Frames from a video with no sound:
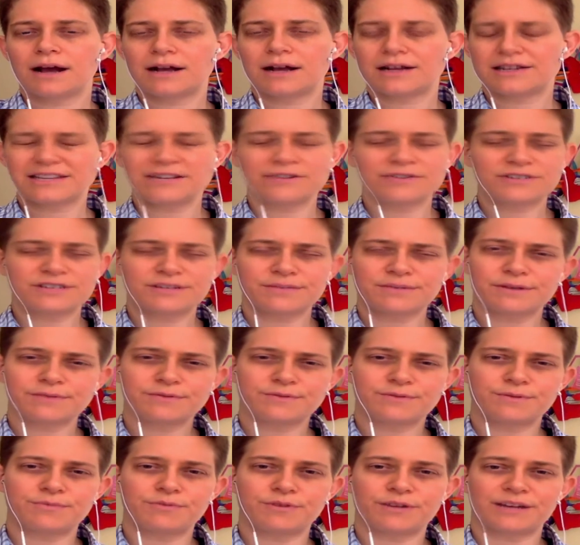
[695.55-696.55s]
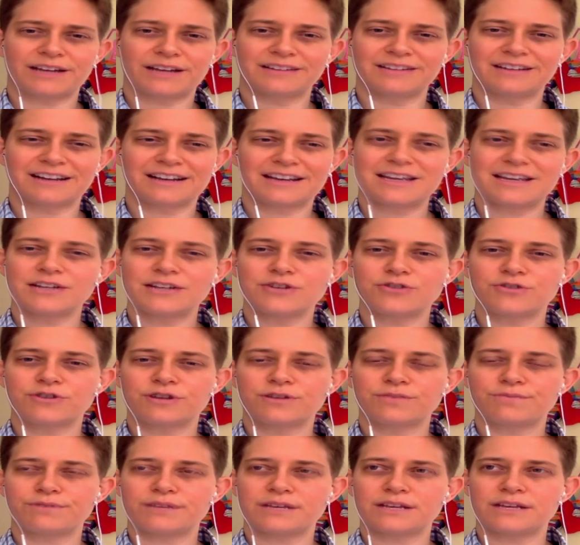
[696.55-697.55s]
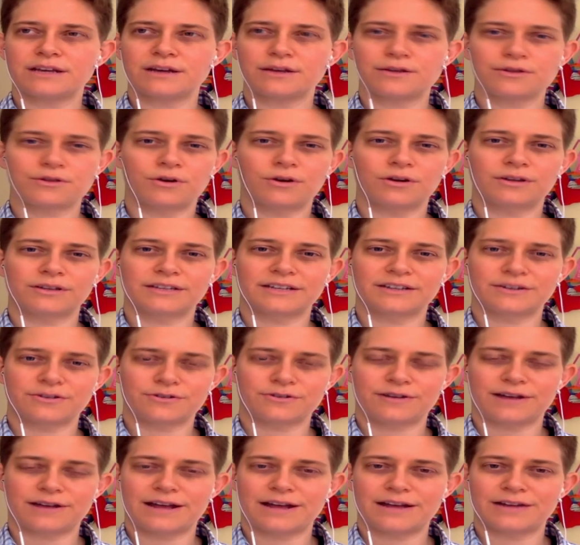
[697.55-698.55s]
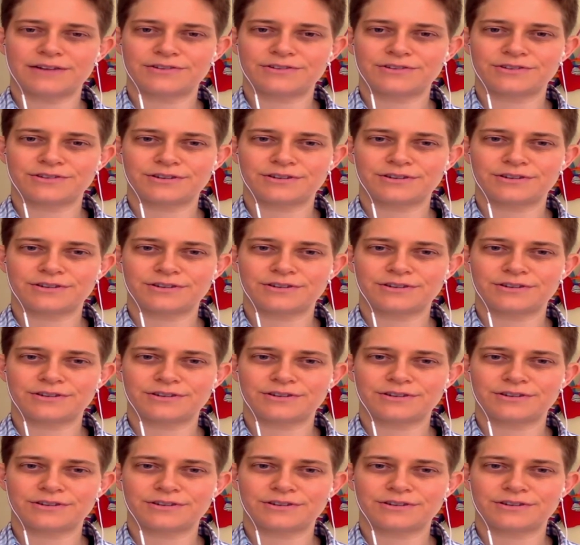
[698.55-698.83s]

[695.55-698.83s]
So, sometimes people get lucky and you can be a thought leader and,